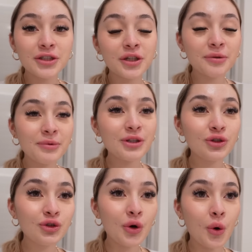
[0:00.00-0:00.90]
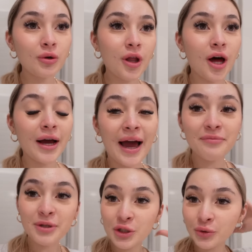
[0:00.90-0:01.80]
took me so long.
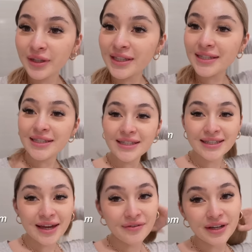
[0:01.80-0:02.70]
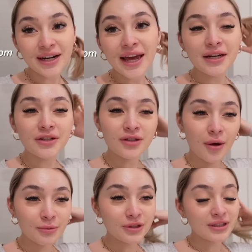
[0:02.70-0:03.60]
I've been doing this since 7. It is
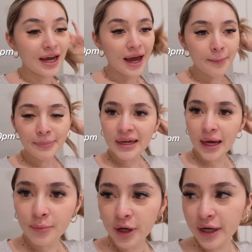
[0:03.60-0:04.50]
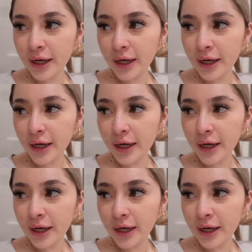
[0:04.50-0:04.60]
almost 10 p.m. right